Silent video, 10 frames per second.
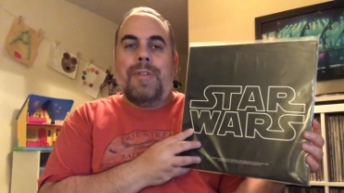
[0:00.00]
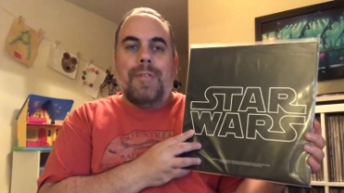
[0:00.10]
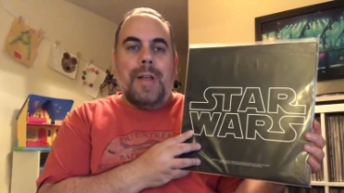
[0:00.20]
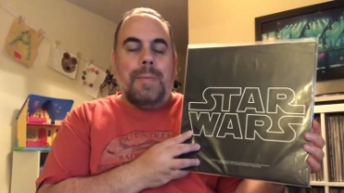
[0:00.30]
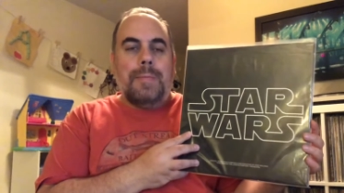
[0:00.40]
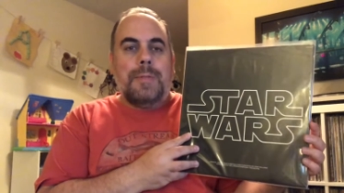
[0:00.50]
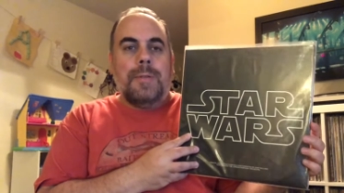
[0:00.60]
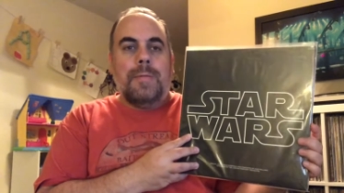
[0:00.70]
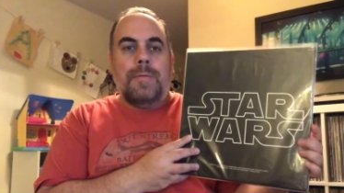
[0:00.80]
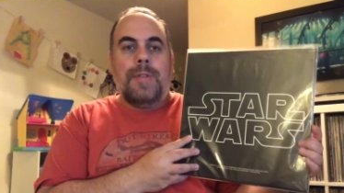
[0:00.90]
favorite albums.
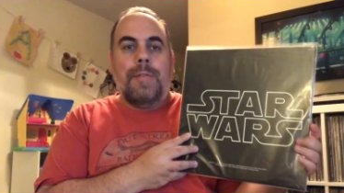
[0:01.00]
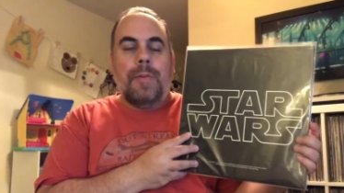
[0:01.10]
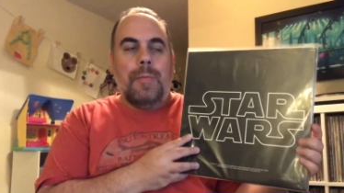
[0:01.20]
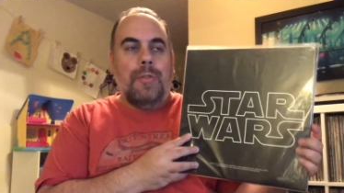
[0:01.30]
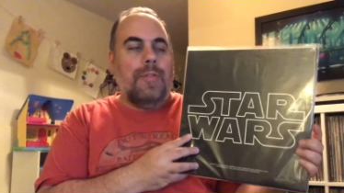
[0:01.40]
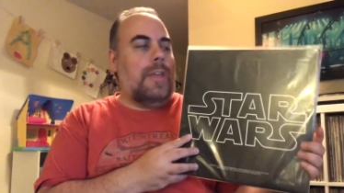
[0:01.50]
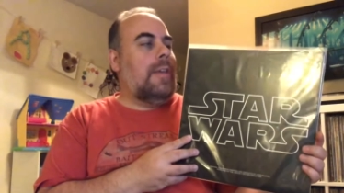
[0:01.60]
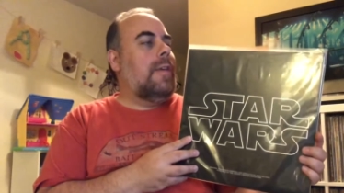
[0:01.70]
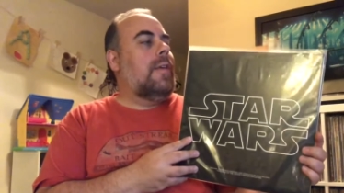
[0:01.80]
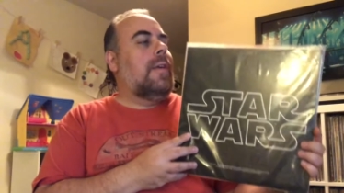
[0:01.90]
Favorite movie,
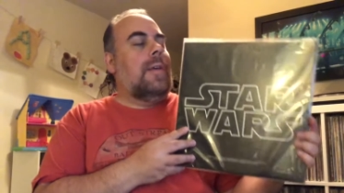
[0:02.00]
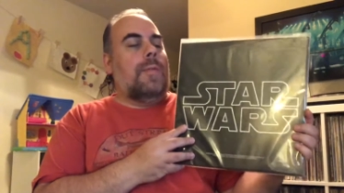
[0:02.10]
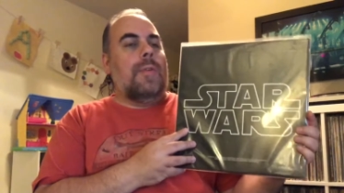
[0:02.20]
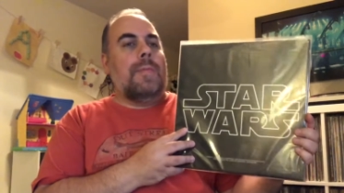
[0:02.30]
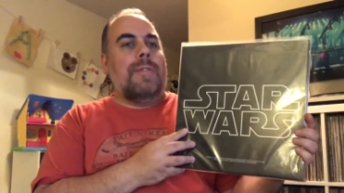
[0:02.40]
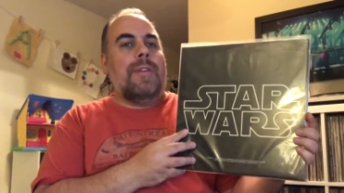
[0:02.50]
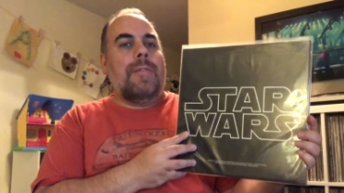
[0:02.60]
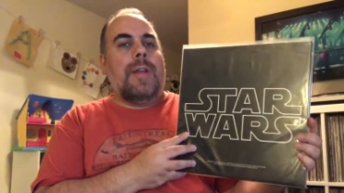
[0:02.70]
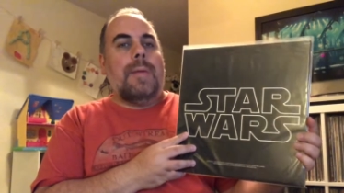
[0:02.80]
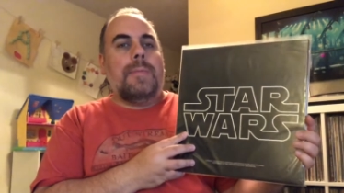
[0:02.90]
one of my
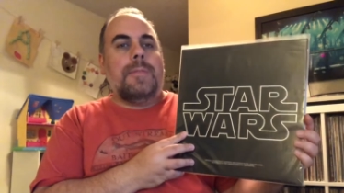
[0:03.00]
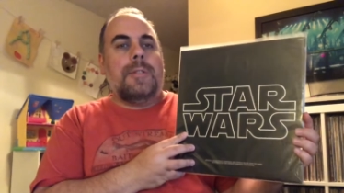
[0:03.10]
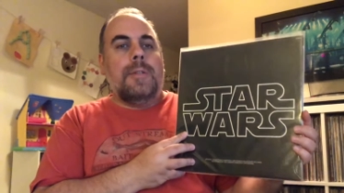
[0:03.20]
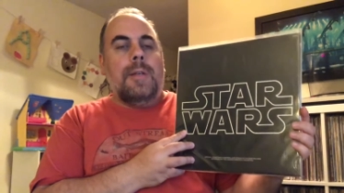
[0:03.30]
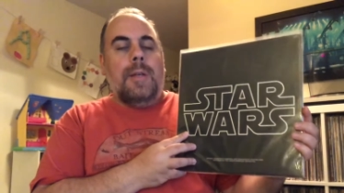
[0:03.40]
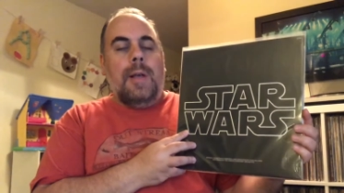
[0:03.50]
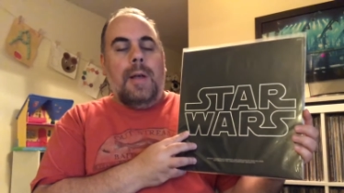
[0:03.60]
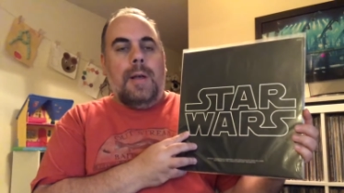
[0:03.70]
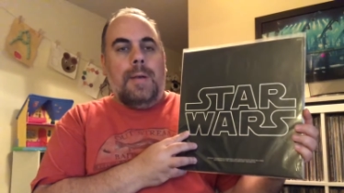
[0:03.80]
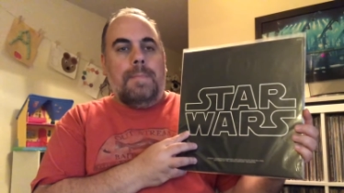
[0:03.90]
favorite albums.
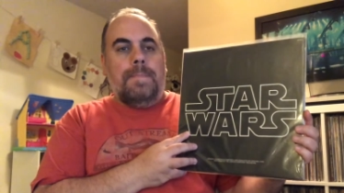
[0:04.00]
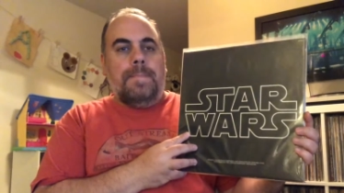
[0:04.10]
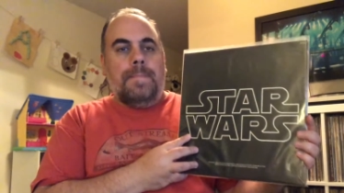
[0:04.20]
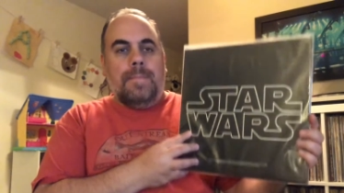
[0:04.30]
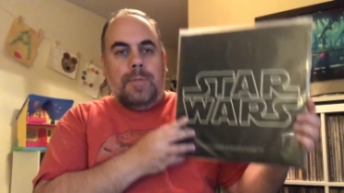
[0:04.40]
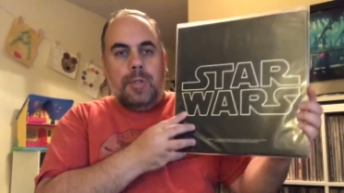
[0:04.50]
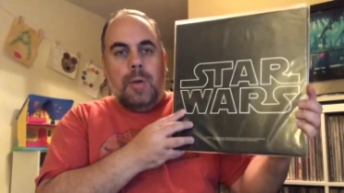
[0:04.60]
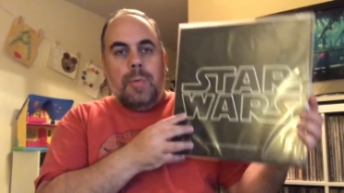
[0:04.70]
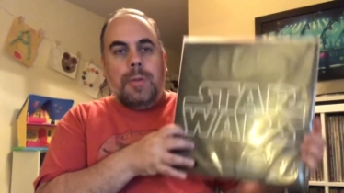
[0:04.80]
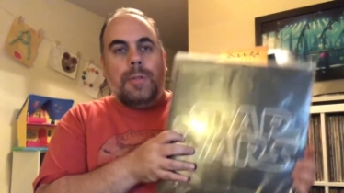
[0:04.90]
Um,
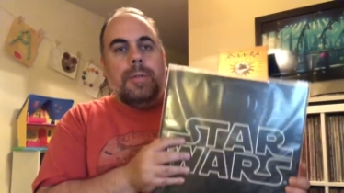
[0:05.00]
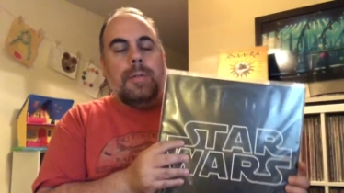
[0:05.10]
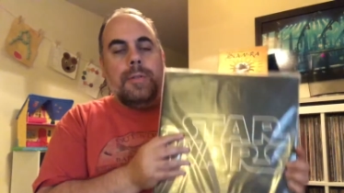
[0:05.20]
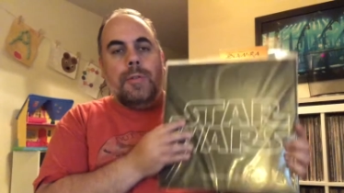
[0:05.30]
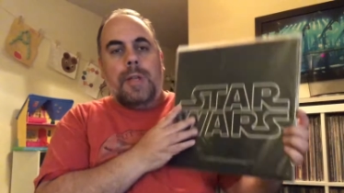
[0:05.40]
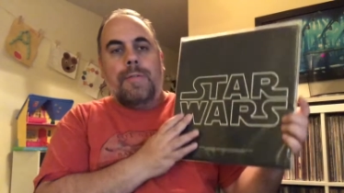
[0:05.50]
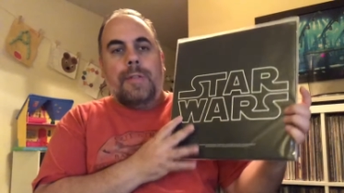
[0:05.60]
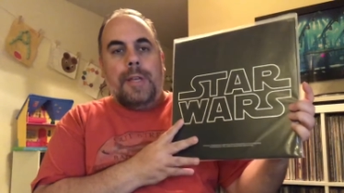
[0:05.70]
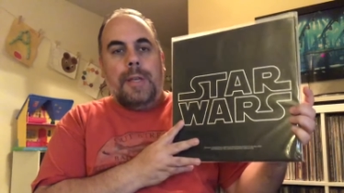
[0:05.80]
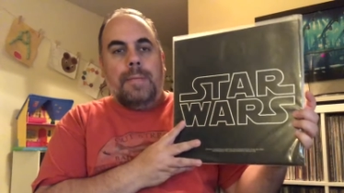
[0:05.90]
Star Wars, so
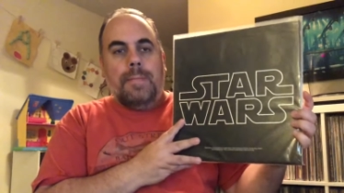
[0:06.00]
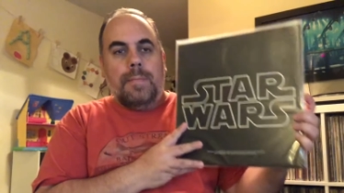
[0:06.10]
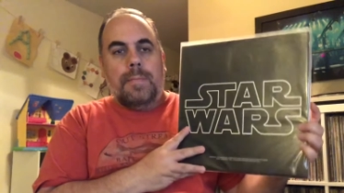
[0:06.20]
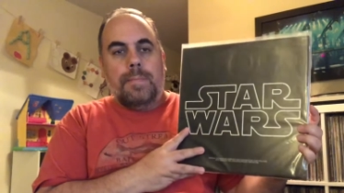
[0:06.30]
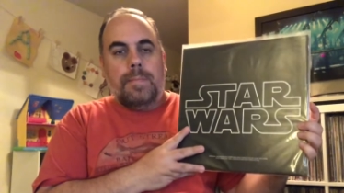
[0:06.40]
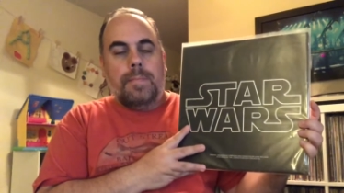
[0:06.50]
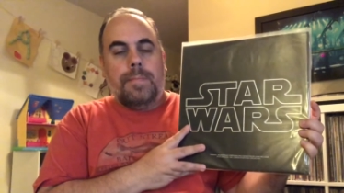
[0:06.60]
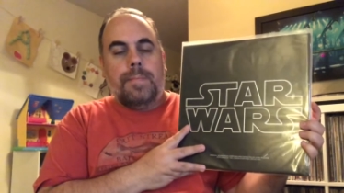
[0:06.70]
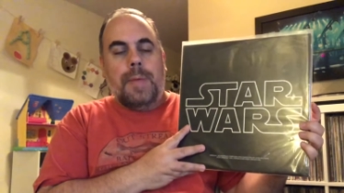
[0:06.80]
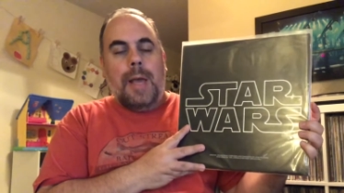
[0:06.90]
definitely
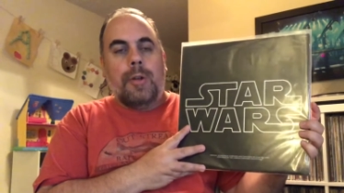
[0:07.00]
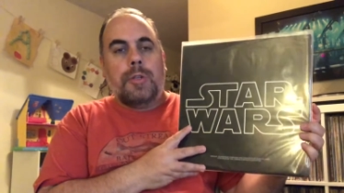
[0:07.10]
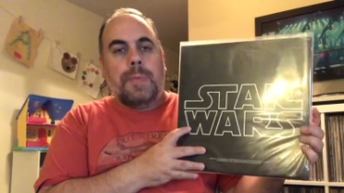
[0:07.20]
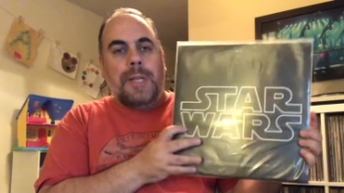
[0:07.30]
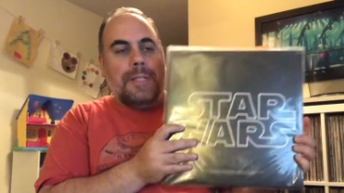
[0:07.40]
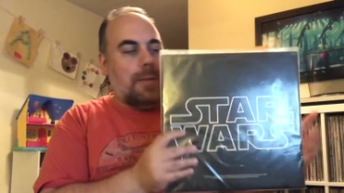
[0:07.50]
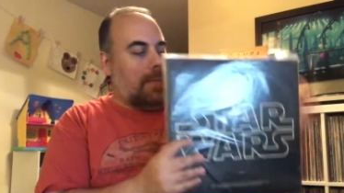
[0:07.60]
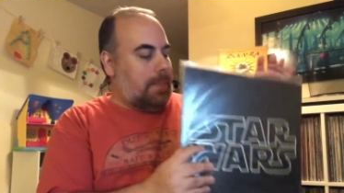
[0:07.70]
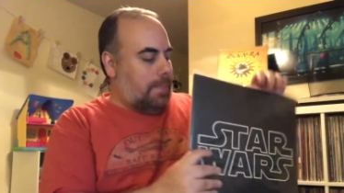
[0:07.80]
outer space.